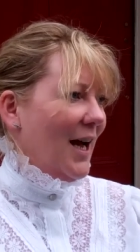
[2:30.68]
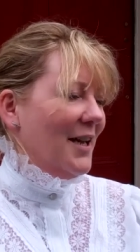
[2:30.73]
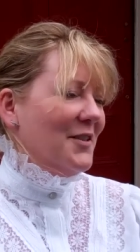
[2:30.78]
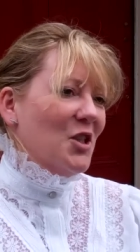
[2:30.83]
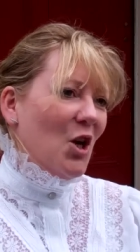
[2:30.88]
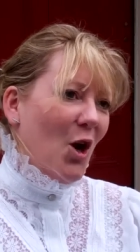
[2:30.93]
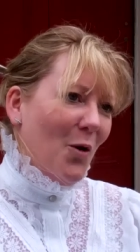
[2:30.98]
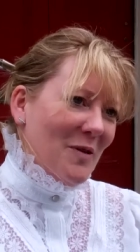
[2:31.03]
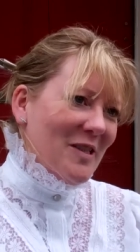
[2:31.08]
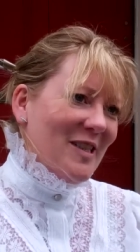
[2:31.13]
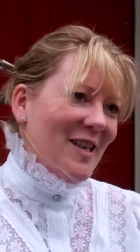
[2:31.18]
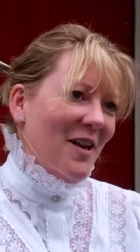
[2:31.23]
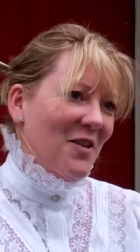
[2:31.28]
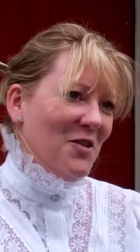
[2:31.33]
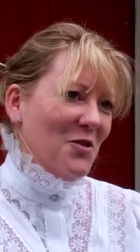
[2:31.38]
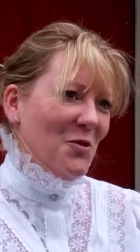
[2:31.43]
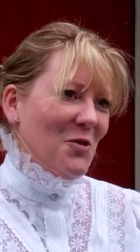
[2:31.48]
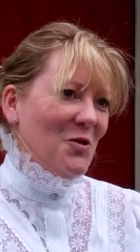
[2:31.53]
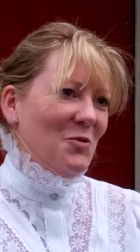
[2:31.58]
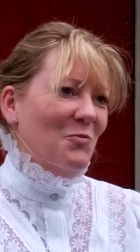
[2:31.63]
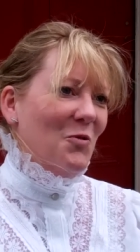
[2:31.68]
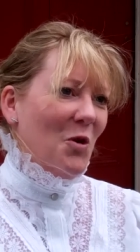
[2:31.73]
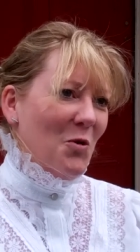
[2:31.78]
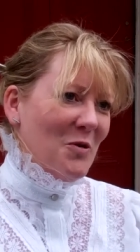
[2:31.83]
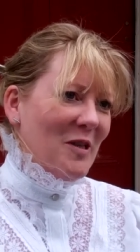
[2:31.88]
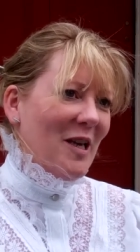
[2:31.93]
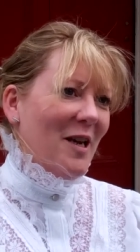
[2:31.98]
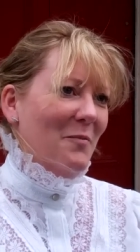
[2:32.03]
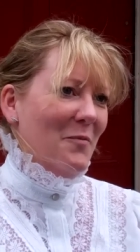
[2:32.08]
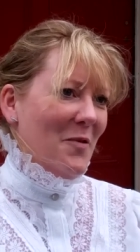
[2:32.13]
And Thomas Andrews
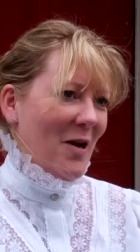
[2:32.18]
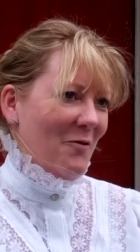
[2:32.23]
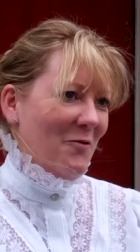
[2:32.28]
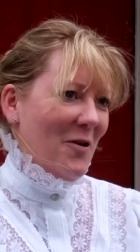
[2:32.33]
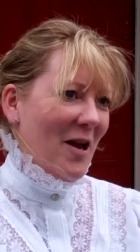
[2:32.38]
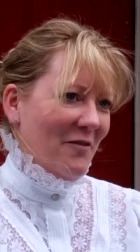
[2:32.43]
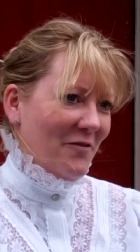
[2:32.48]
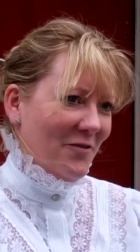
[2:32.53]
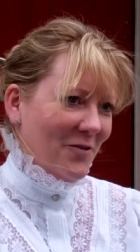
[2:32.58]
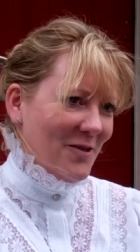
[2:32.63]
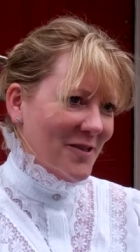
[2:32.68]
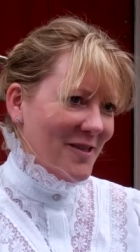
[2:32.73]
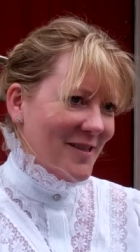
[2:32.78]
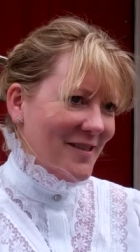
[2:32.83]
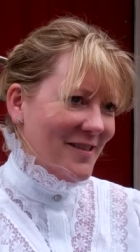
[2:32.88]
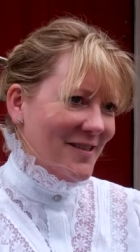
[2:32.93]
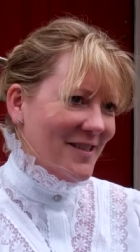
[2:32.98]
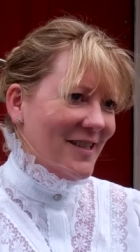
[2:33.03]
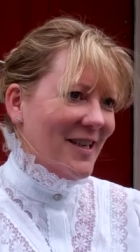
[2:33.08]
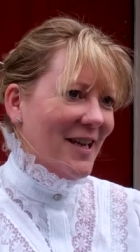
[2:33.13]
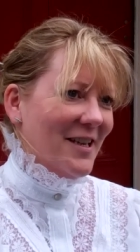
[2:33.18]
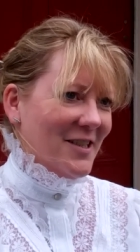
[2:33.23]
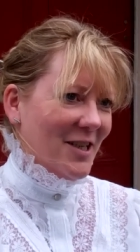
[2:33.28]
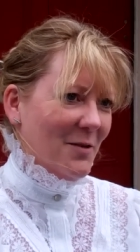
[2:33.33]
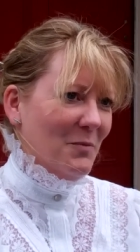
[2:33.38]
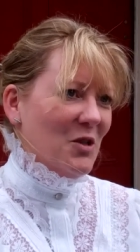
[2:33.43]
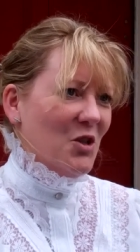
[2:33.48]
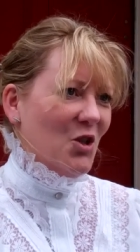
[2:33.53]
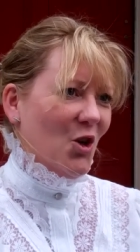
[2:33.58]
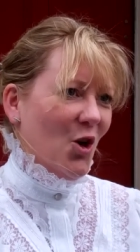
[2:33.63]
wrote him a reference to get him a